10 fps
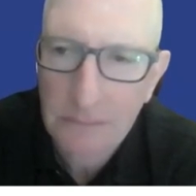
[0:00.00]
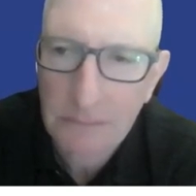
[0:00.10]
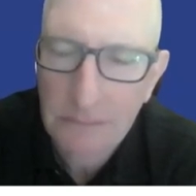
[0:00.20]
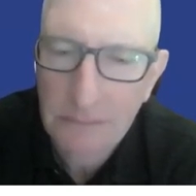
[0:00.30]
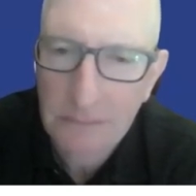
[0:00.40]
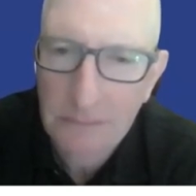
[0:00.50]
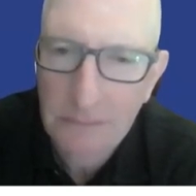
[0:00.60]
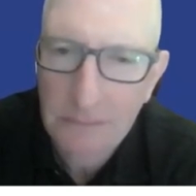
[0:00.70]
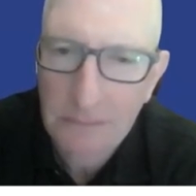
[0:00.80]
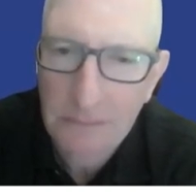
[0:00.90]

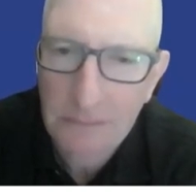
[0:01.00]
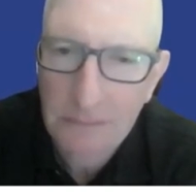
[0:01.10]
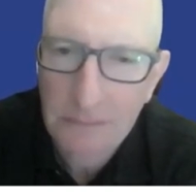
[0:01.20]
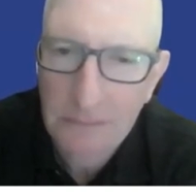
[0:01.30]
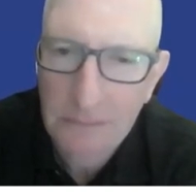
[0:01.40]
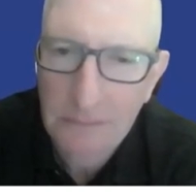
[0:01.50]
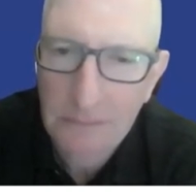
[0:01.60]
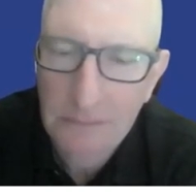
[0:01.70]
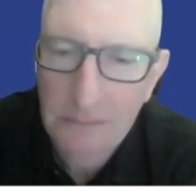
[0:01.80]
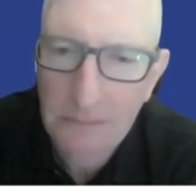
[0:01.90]

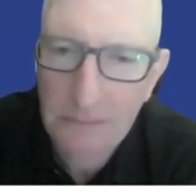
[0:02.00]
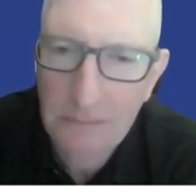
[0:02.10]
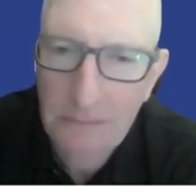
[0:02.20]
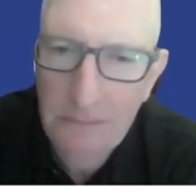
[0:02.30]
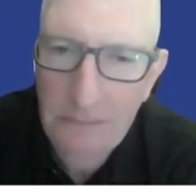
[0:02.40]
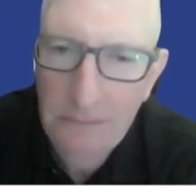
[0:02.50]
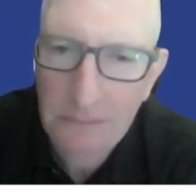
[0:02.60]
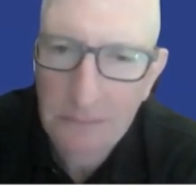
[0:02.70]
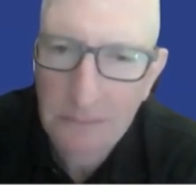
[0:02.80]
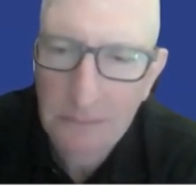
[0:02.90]

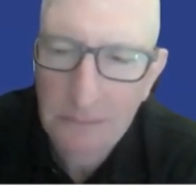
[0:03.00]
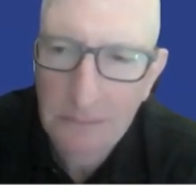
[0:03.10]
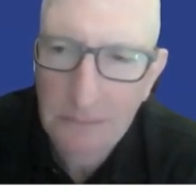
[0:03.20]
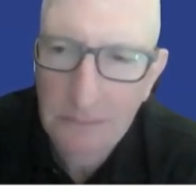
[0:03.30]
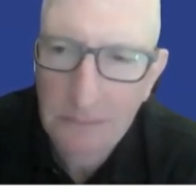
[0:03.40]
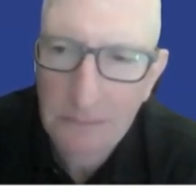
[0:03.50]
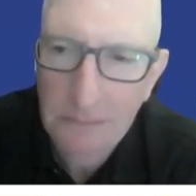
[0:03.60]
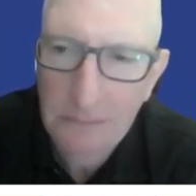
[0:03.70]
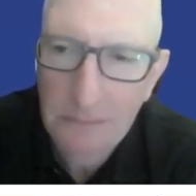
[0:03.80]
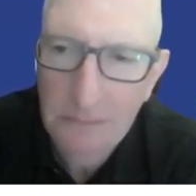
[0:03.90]

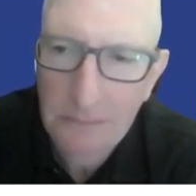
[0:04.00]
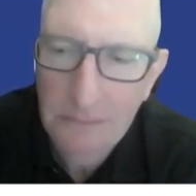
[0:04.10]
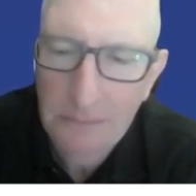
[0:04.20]
This person isn't speaking.